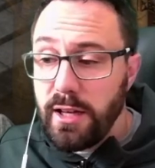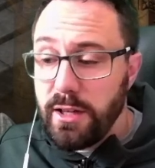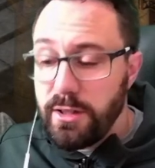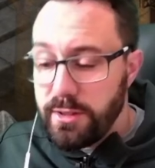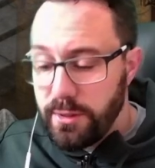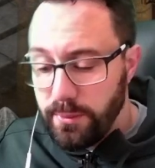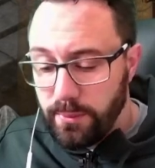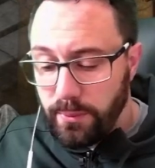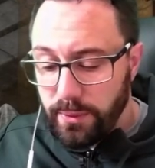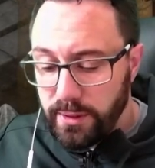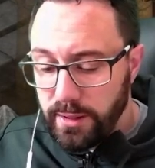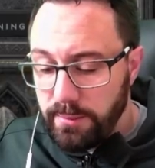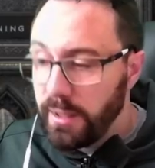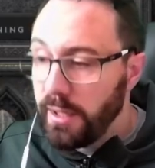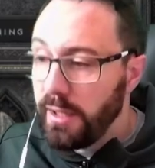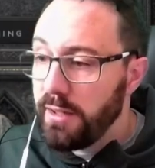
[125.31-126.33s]
So what
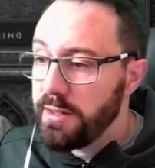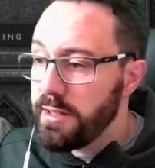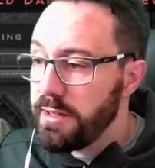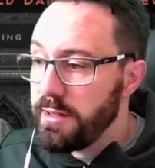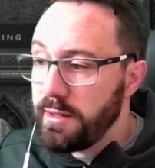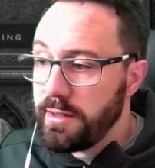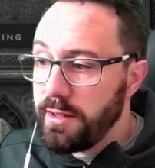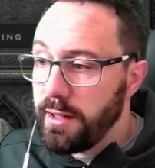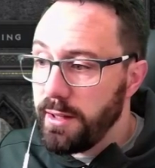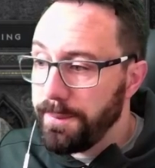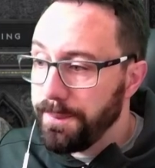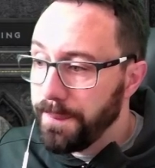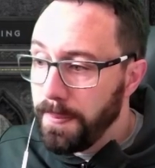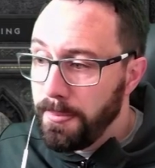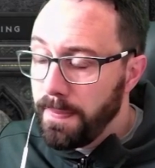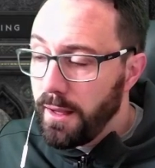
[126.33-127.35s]
that means is that
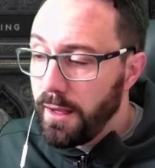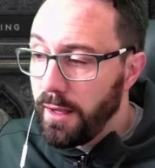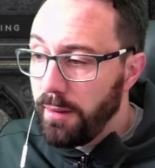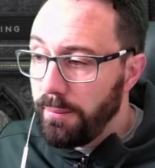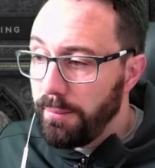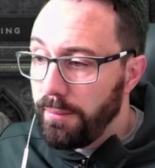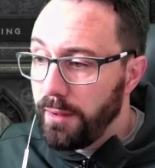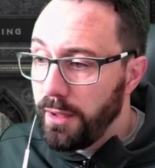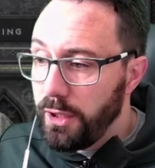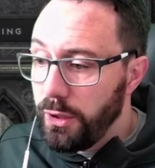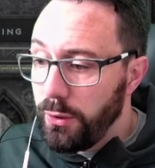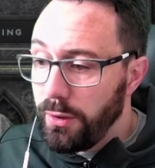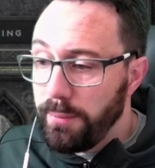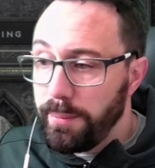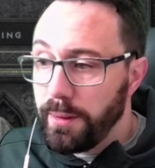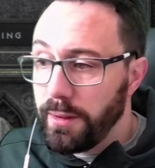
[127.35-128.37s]
you
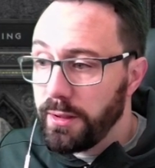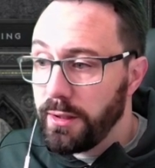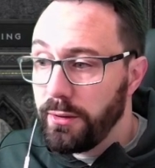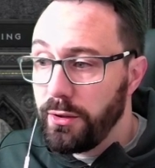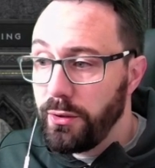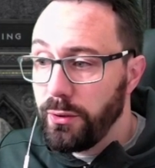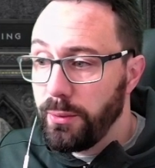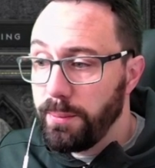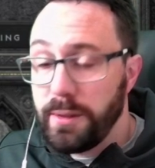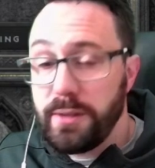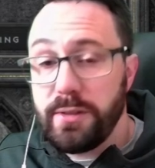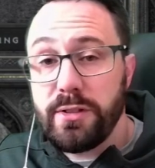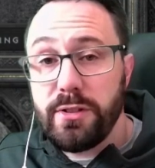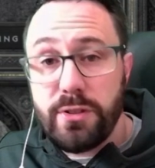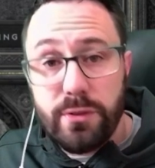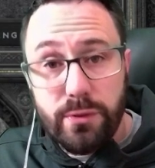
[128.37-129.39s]
can build out your
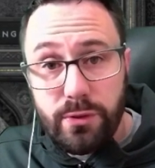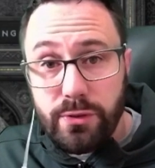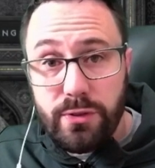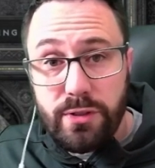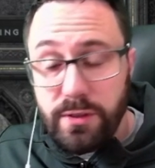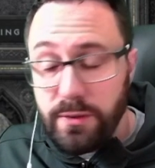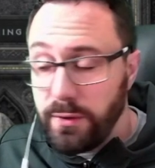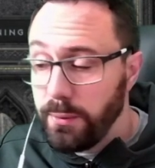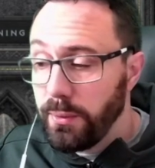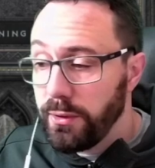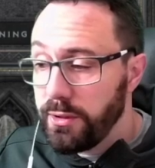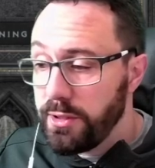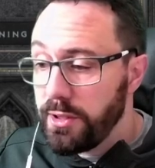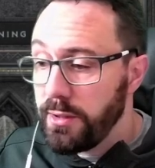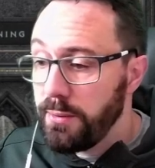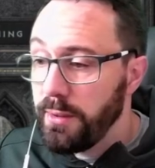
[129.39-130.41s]
Blizzard Sorceress if you want
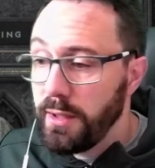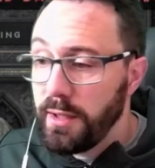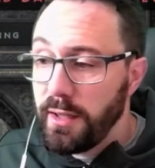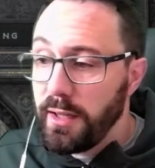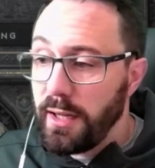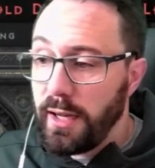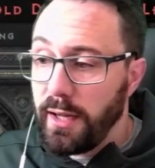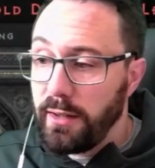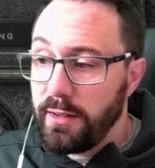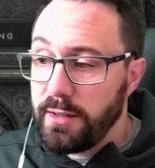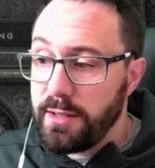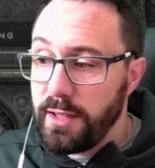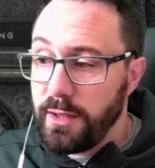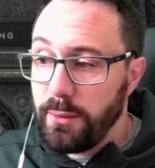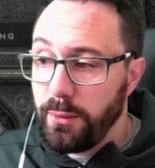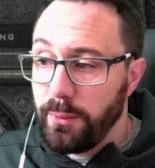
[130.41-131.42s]
to, and
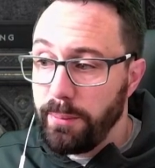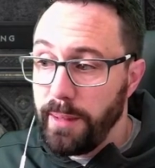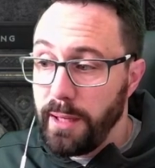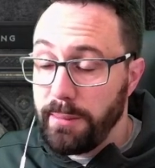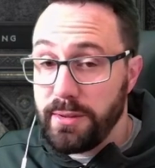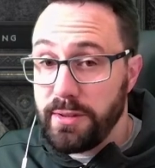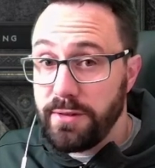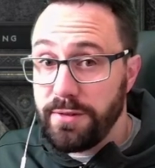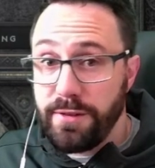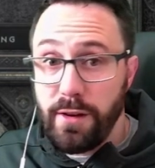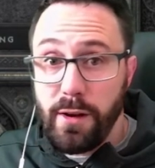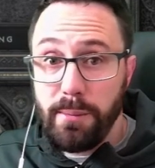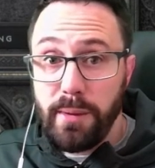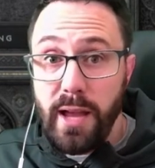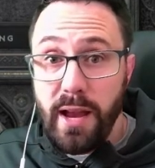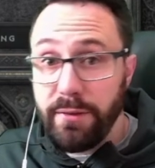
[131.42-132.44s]
it will be able to
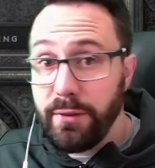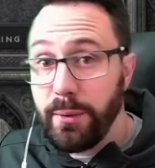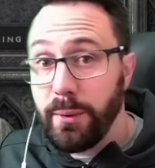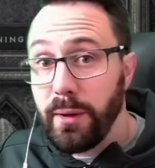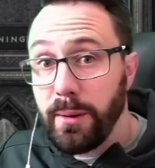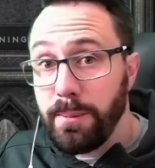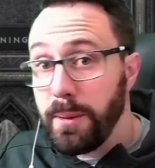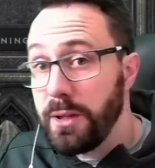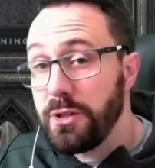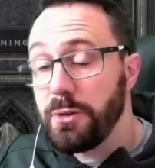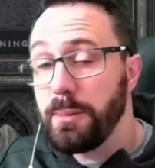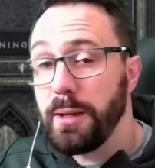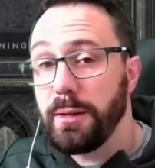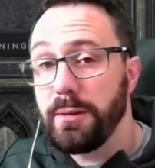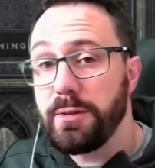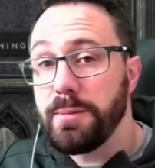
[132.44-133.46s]
farm everywhere because you'll
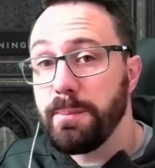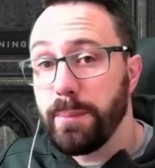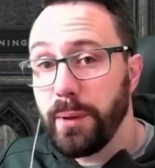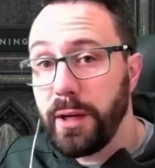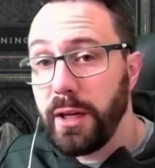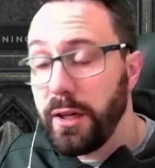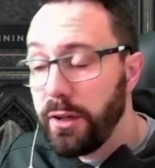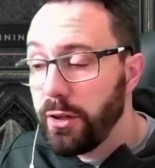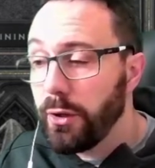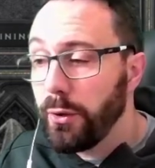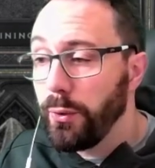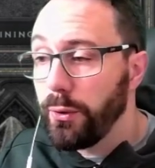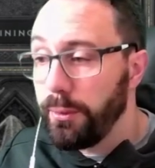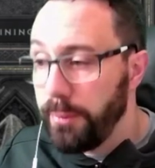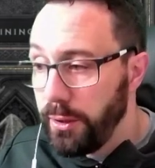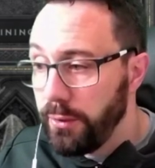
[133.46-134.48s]
be able to break
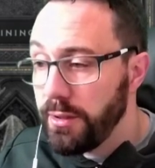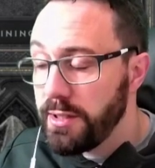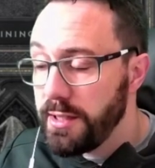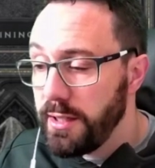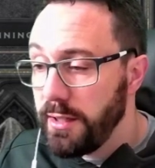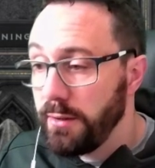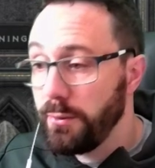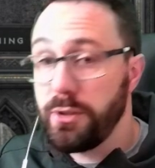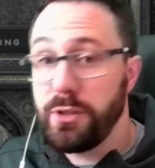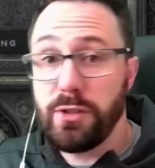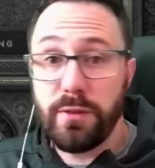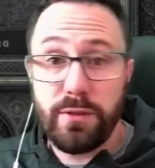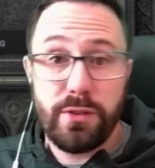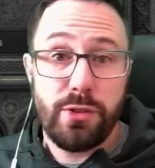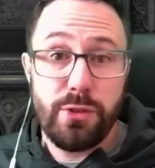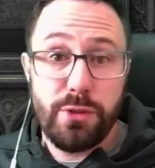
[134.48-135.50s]
cold immunity, which is
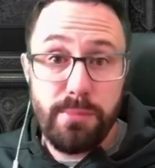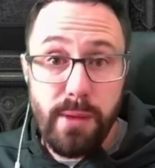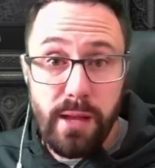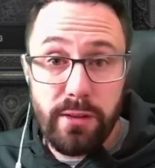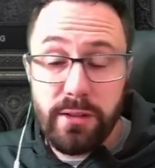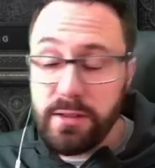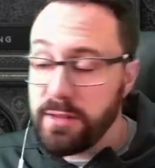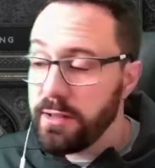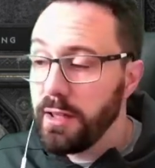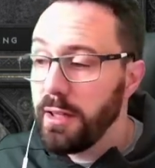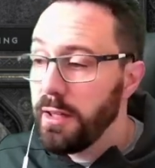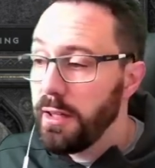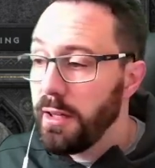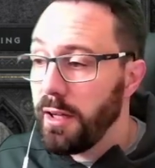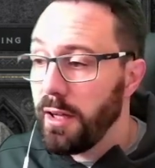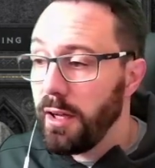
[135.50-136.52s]
obviously tremendous.
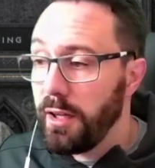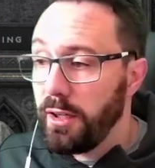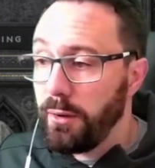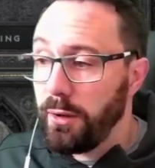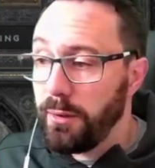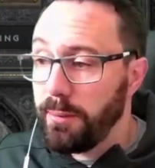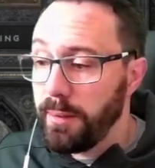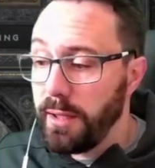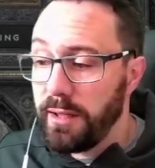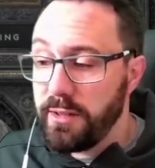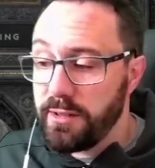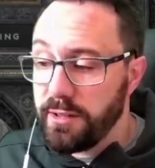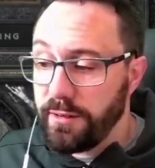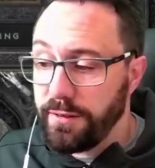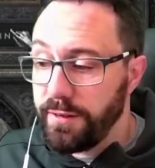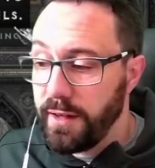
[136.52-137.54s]
You can make
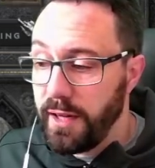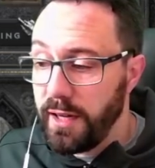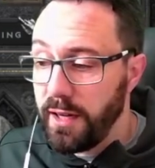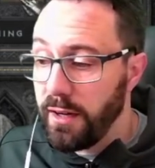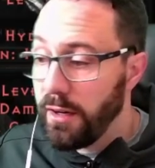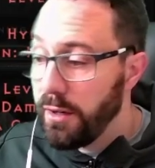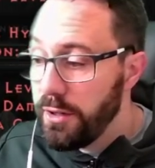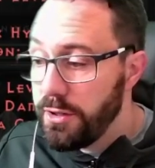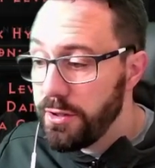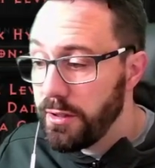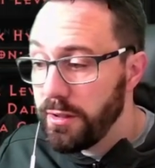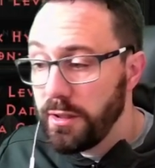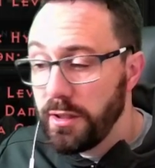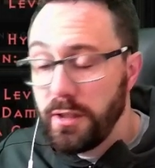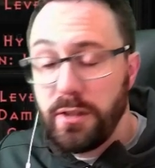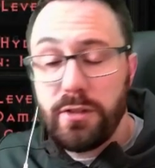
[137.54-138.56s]
yourself a Hydra
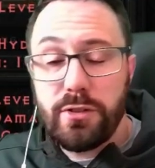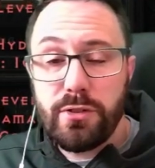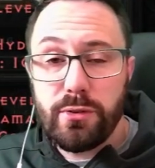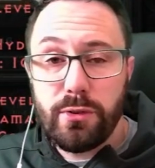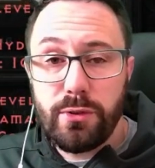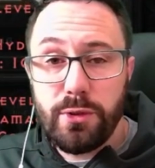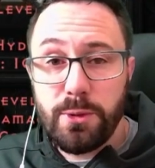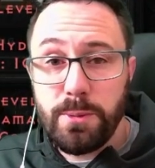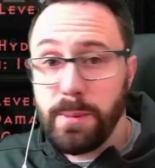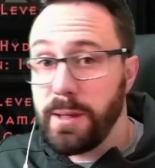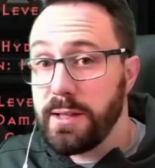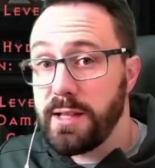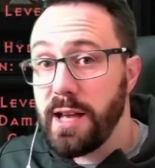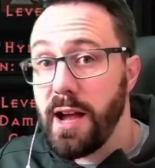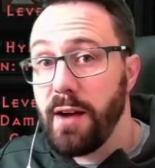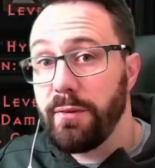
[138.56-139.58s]
Sorceress because
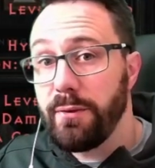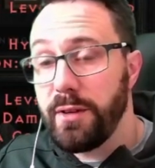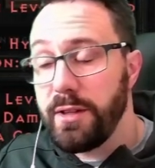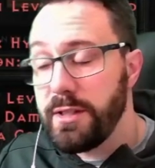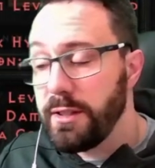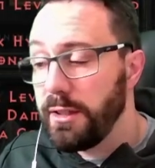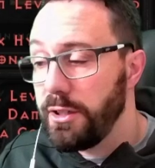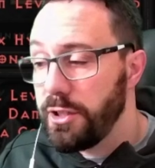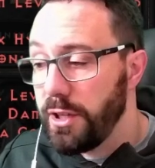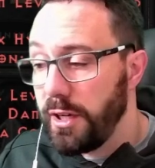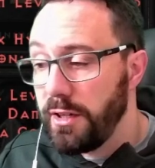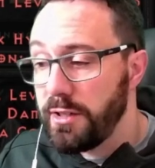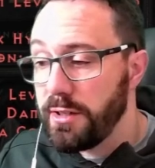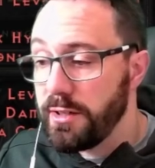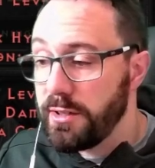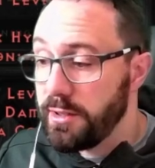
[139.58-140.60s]
they have recently
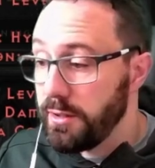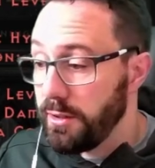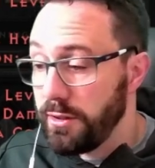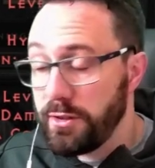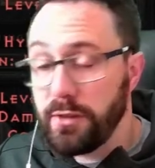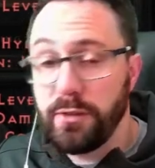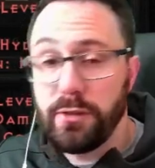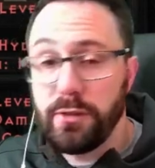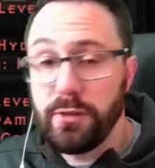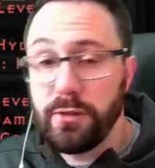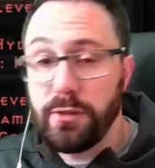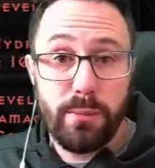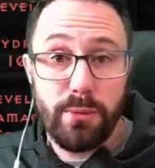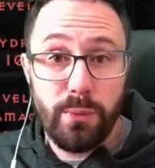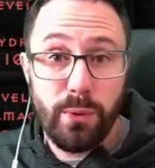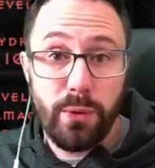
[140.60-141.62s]
changed this so that Sunder
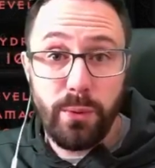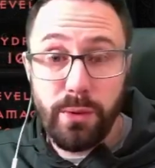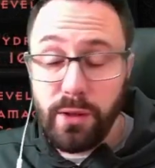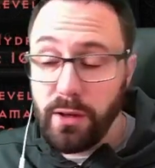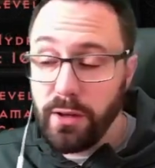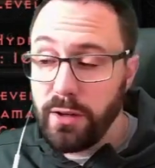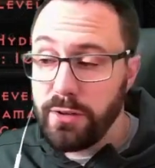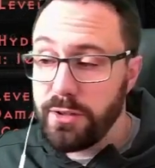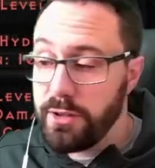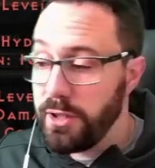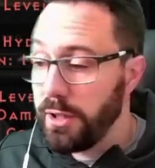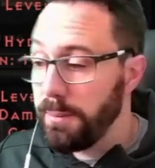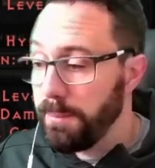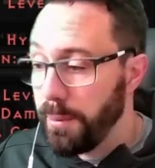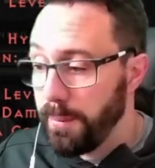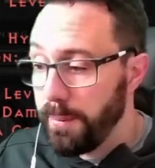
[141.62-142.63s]
charms work with Hydra, so you
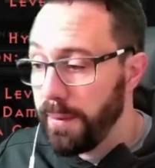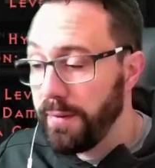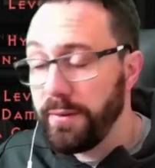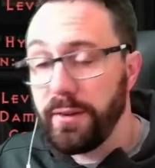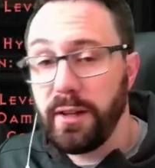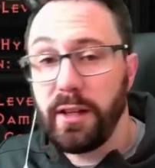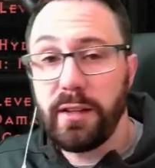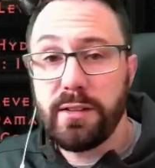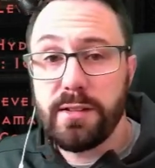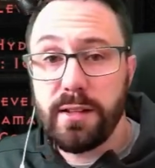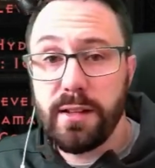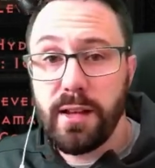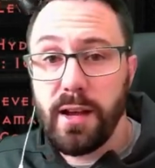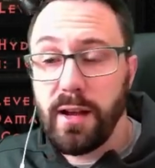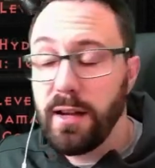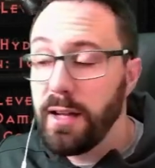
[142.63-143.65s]
can pump everything into
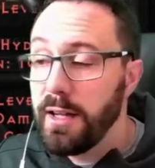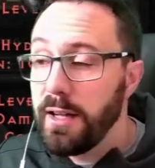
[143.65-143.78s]
that.